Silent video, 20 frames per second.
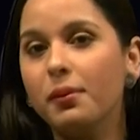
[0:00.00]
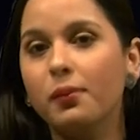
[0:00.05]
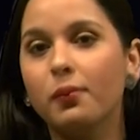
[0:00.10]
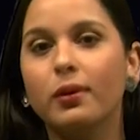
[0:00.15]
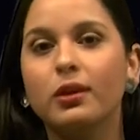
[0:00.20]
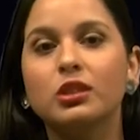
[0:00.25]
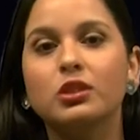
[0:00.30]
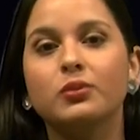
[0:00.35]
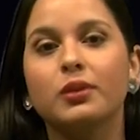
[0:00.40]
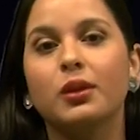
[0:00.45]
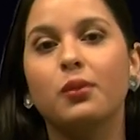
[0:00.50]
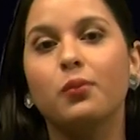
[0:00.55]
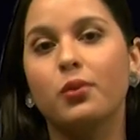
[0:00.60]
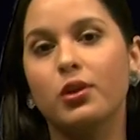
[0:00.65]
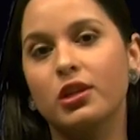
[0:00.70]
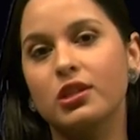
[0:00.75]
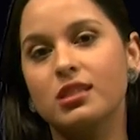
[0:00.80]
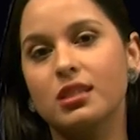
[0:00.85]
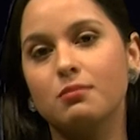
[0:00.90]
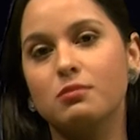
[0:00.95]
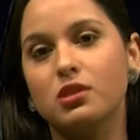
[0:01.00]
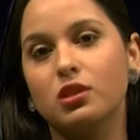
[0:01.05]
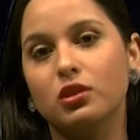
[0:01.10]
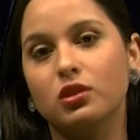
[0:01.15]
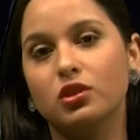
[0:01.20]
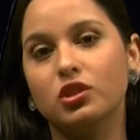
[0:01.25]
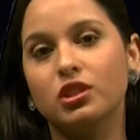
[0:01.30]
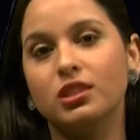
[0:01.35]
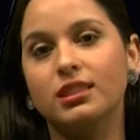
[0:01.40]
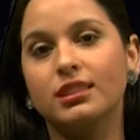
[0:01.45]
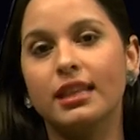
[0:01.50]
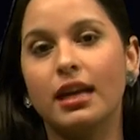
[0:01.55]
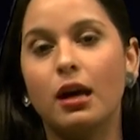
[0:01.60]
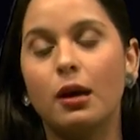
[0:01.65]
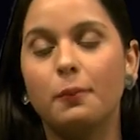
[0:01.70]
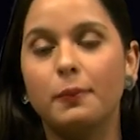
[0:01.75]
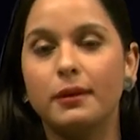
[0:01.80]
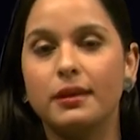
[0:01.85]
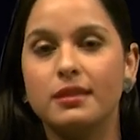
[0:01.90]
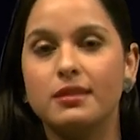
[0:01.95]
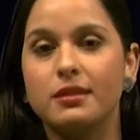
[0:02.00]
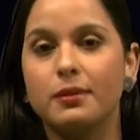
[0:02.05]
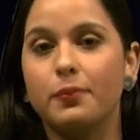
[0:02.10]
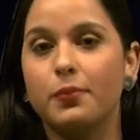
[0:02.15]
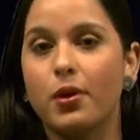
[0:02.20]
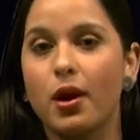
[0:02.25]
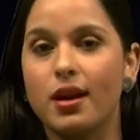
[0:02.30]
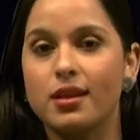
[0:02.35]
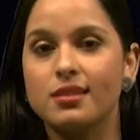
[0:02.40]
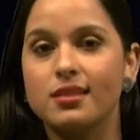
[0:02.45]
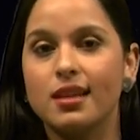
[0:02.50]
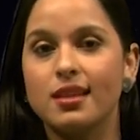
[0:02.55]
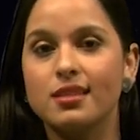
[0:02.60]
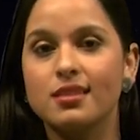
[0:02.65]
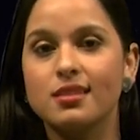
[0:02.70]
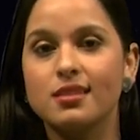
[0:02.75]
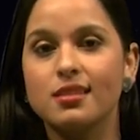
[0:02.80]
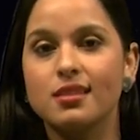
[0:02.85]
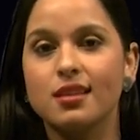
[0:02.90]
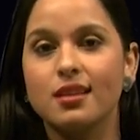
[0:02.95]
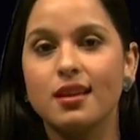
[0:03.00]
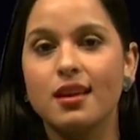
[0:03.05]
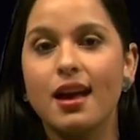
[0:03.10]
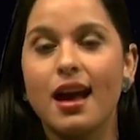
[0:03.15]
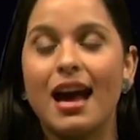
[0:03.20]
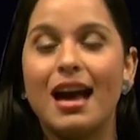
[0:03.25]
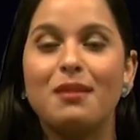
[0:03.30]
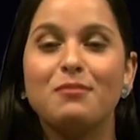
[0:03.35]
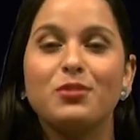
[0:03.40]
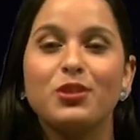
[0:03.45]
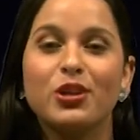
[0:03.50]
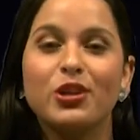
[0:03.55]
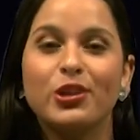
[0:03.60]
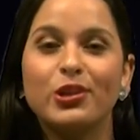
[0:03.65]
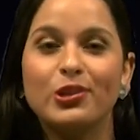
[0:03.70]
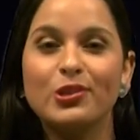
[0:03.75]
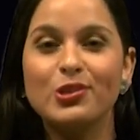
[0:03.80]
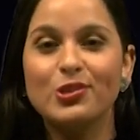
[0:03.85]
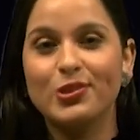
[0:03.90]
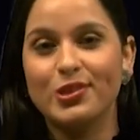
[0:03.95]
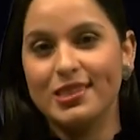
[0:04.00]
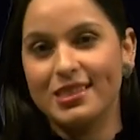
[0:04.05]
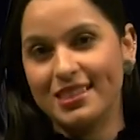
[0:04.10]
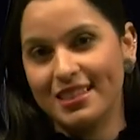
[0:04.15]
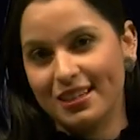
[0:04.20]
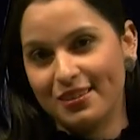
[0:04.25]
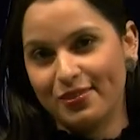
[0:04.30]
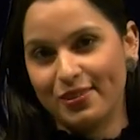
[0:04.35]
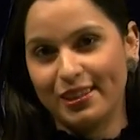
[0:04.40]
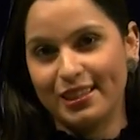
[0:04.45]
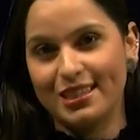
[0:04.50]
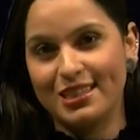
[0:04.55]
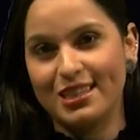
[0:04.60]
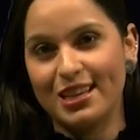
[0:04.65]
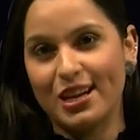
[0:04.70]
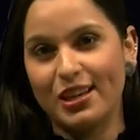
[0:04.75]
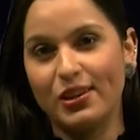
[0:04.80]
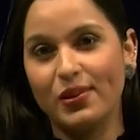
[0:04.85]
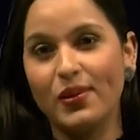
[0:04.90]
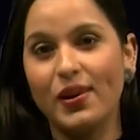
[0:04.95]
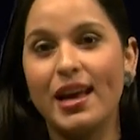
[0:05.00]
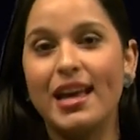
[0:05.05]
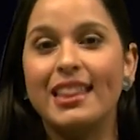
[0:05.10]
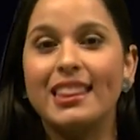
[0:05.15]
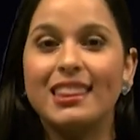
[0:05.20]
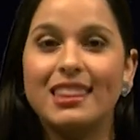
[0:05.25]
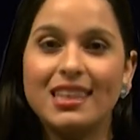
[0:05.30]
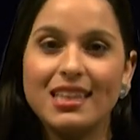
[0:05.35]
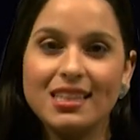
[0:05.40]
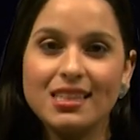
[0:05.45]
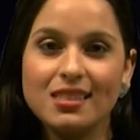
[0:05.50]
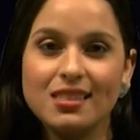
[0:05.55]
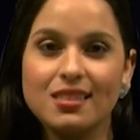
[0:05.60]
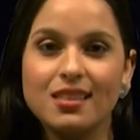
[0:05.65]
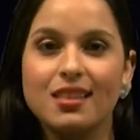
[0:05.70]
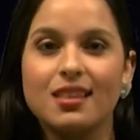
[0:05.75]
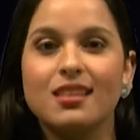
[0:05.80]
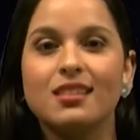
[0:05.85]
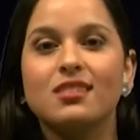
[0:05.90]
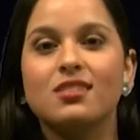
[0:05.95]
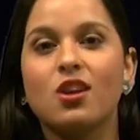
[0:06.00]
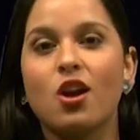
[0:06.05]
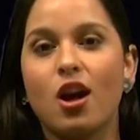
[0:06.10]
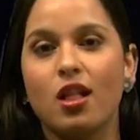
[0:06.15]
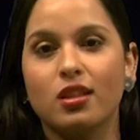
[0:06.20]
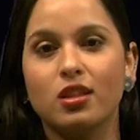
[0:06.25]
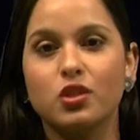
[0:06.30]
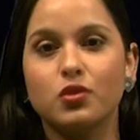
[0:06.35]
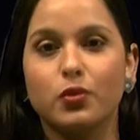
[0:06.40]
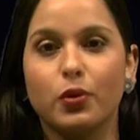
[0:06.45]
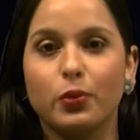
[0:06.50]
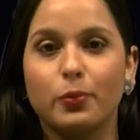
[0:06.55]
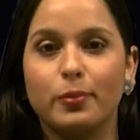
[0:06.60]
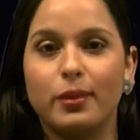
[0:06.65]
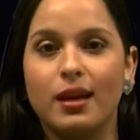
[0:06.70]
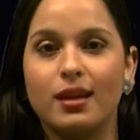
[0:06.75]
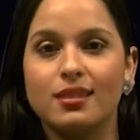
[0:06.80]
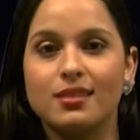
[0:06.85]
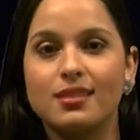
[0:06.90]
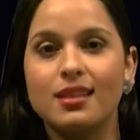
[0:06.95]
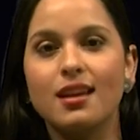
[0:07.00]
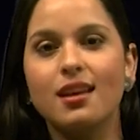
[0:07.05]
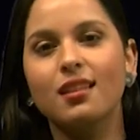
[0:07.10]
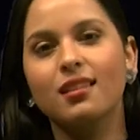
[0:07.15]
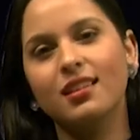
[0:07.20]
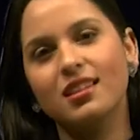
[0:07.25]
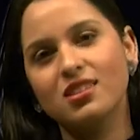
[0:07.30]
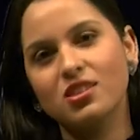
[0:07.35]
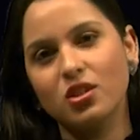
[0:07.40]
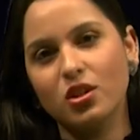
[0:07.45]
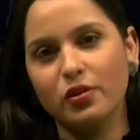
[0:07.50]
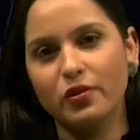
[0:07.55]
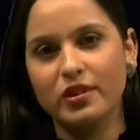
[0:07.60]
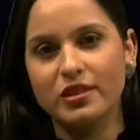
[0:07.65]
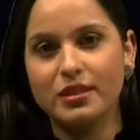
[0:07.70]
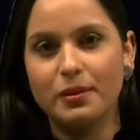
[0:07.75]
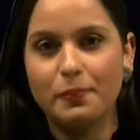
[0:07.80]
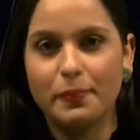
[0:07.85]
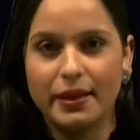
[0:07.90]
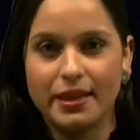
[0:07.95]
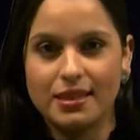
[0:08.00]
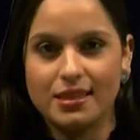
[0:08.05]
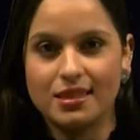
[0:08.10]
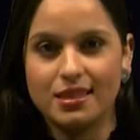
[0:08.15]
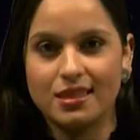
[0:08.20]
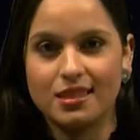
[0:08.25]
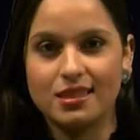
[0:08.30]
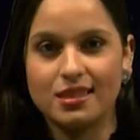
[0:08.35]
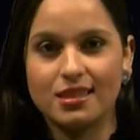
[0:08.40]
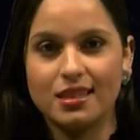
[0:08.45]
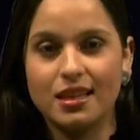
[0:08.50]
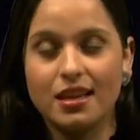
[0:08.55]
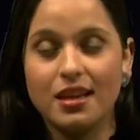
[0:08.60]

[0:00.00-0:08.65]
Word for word: be wondering what are some solutions to help ease the process. I'm your host, Christina Feliciano, and this is College Roadblocks. Let's go over some basics.